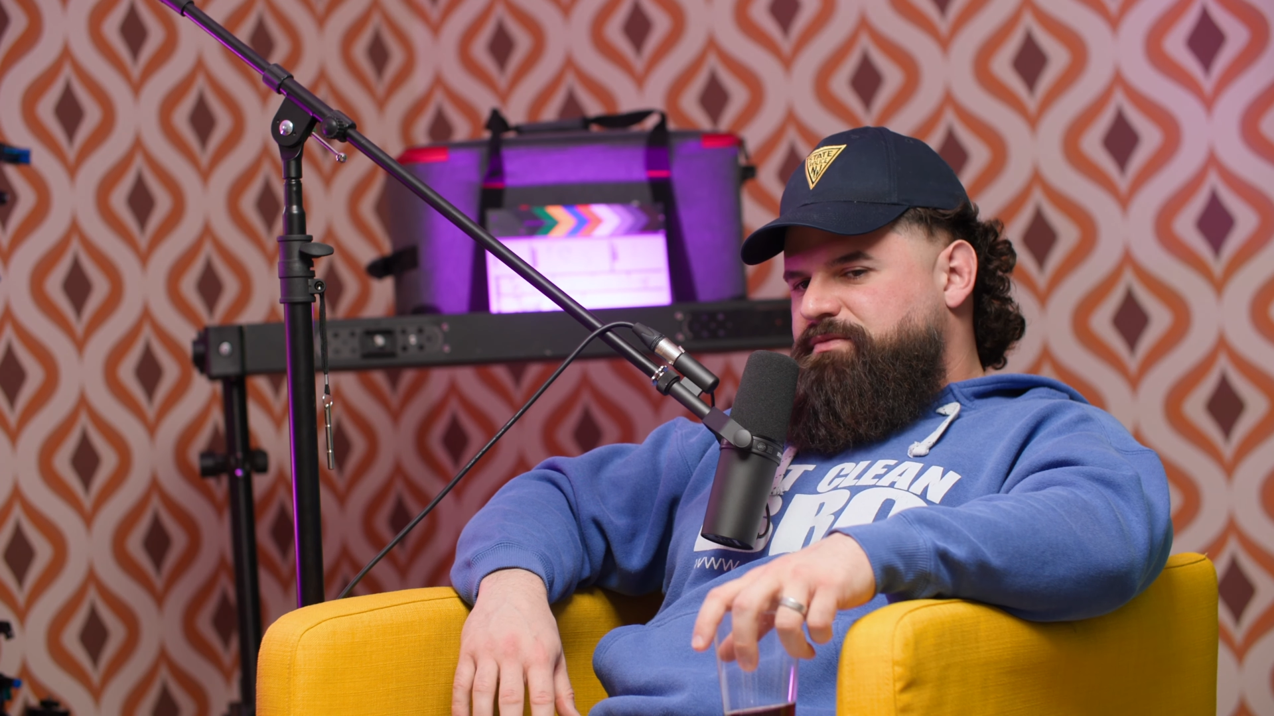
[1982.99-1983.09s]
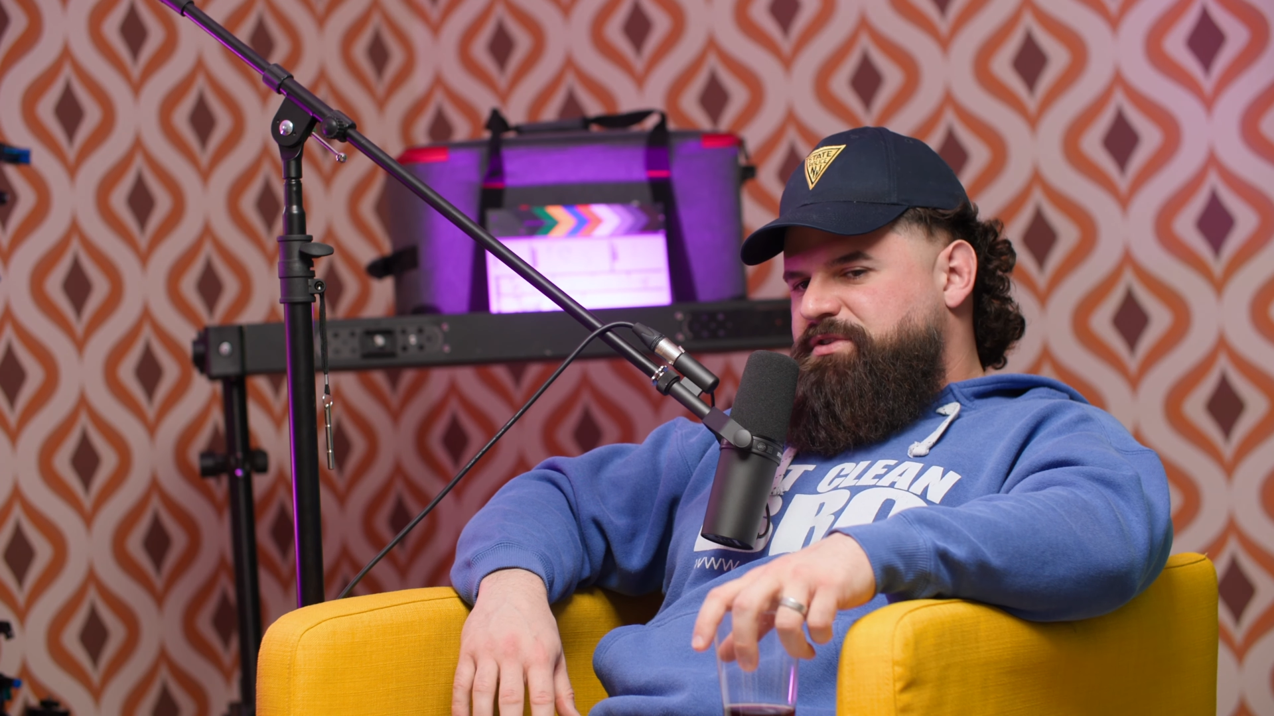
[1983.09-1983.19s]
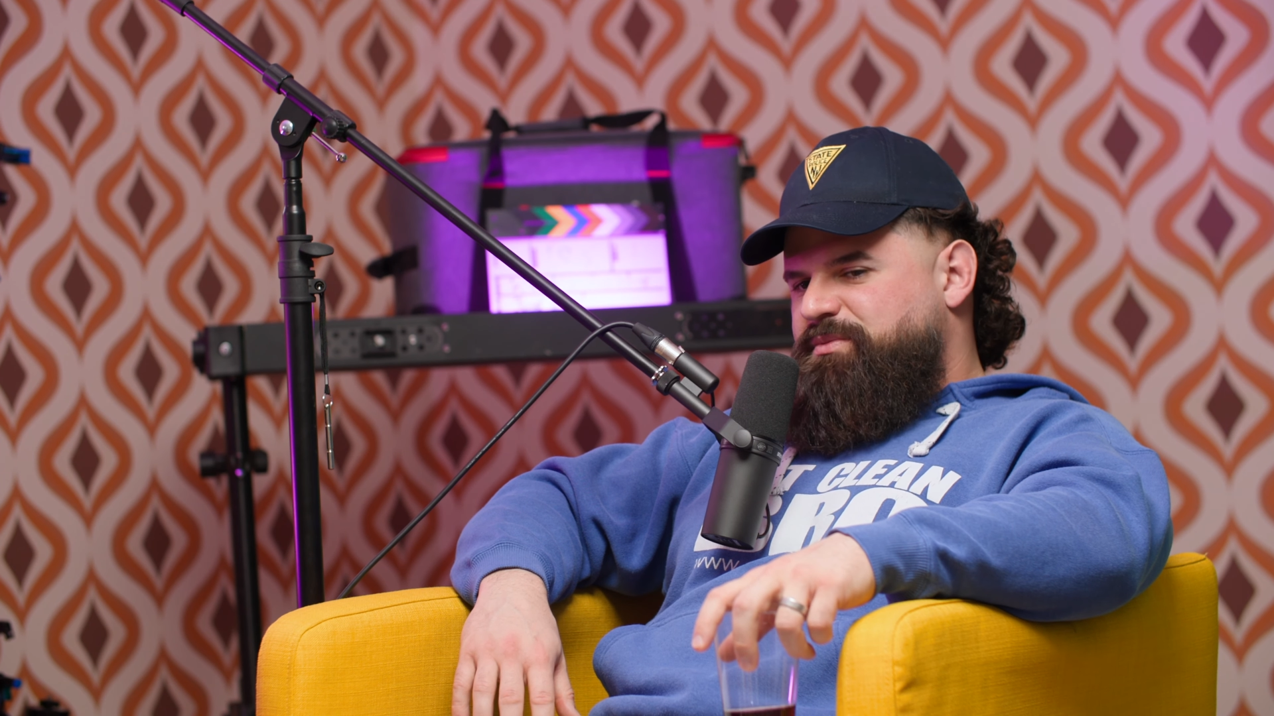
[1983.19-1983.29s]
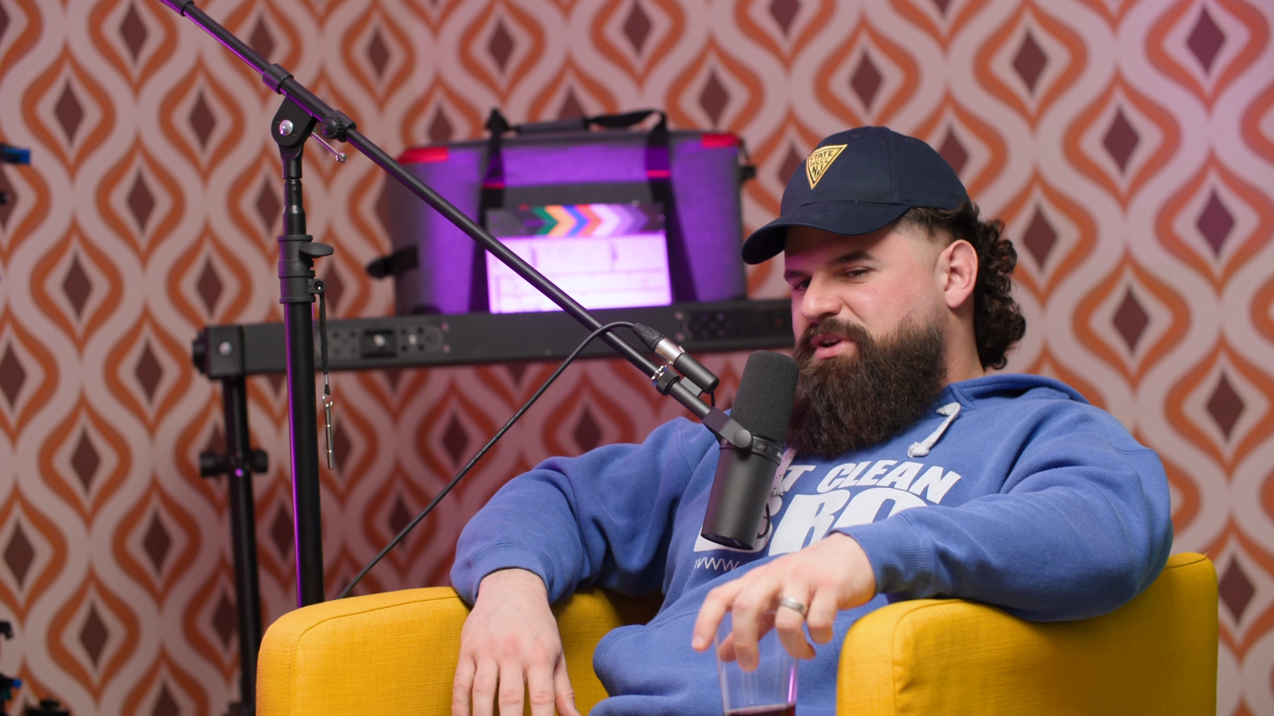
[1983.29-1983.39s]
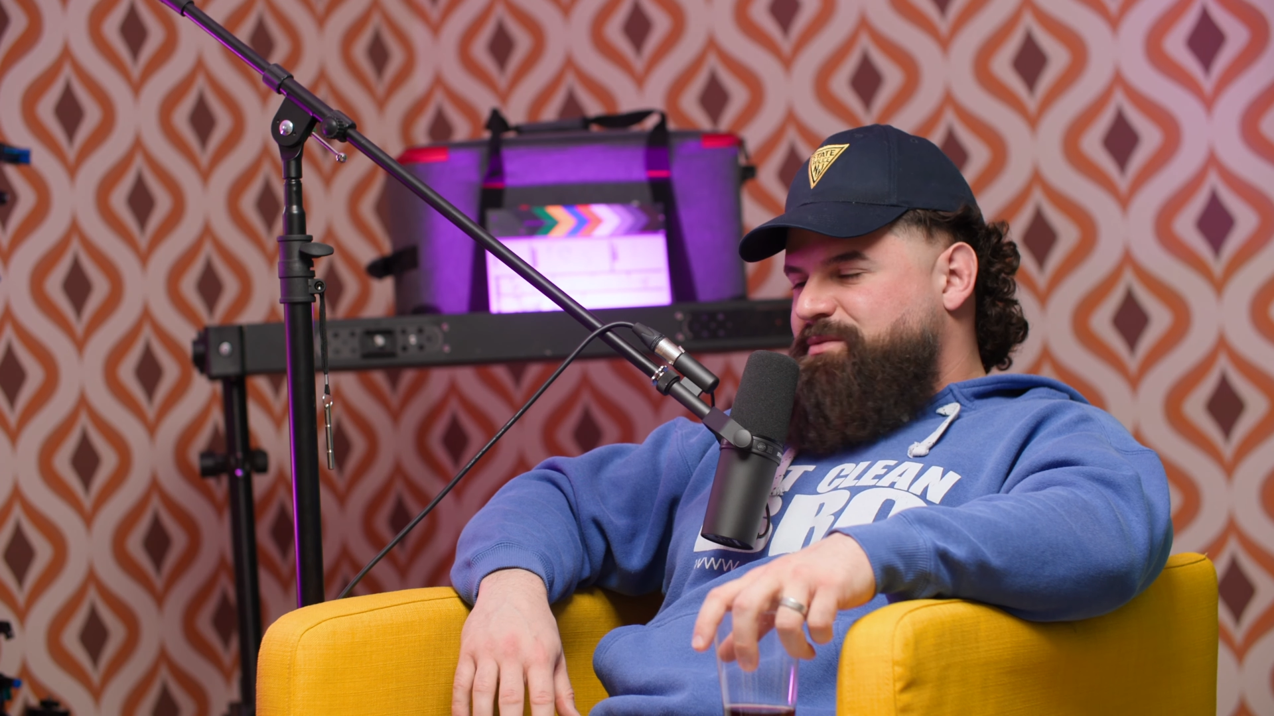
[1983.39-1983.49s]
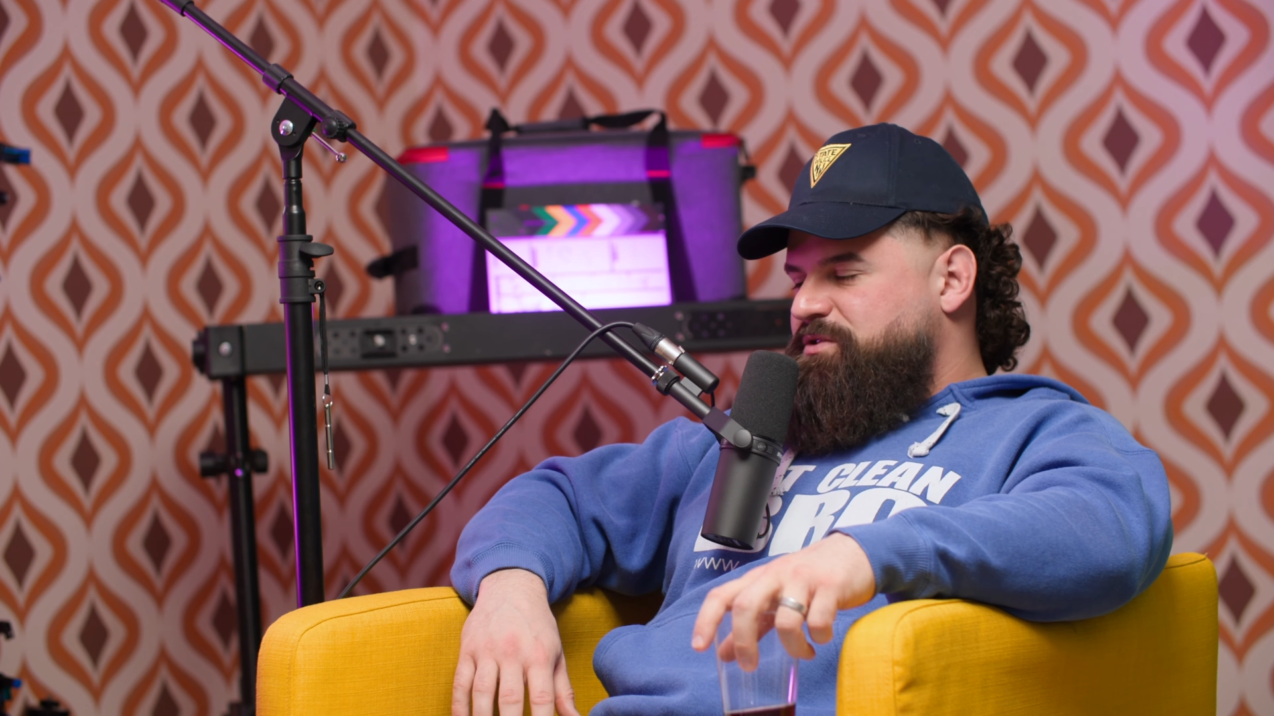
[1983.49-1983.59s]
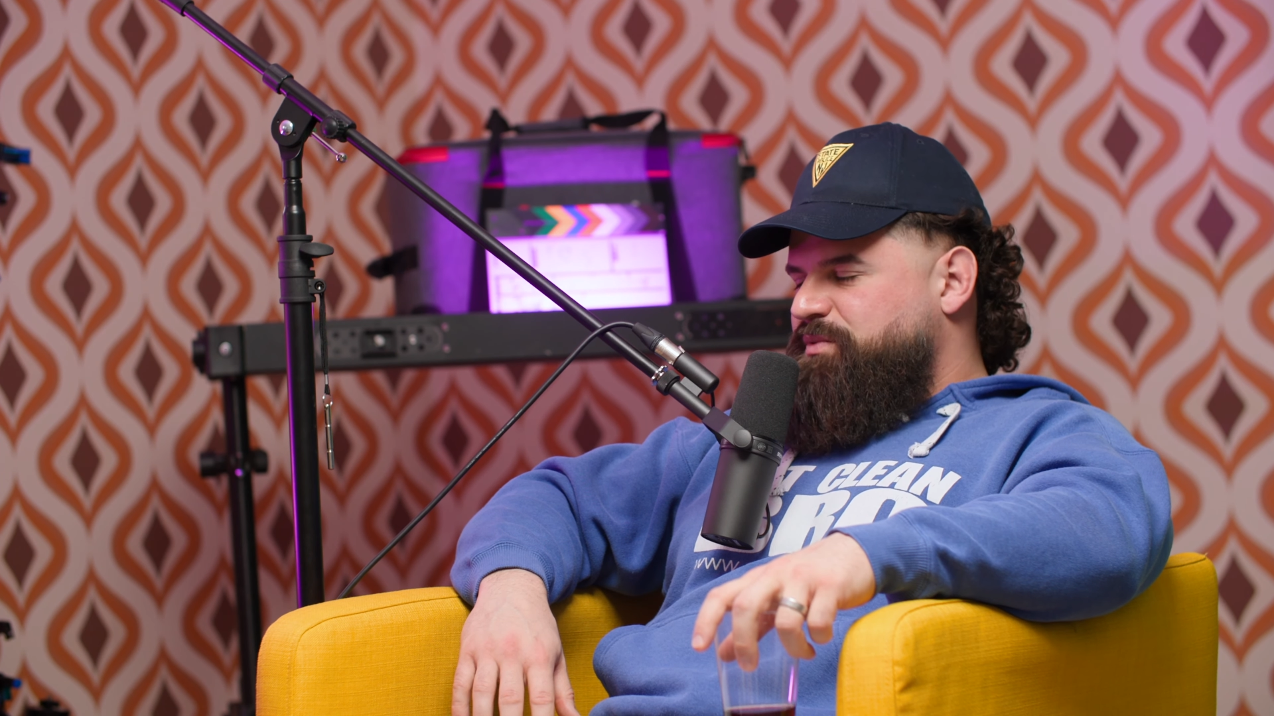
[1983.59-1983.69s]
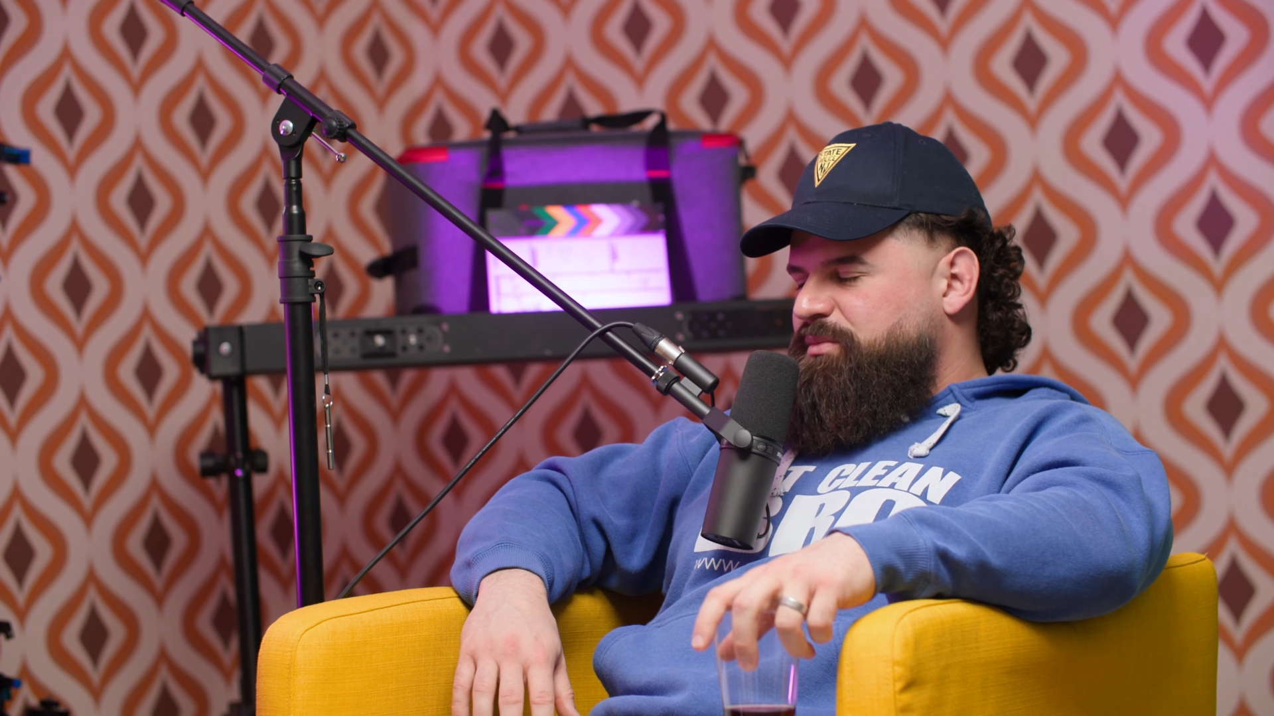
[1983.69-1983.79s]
Sometimes the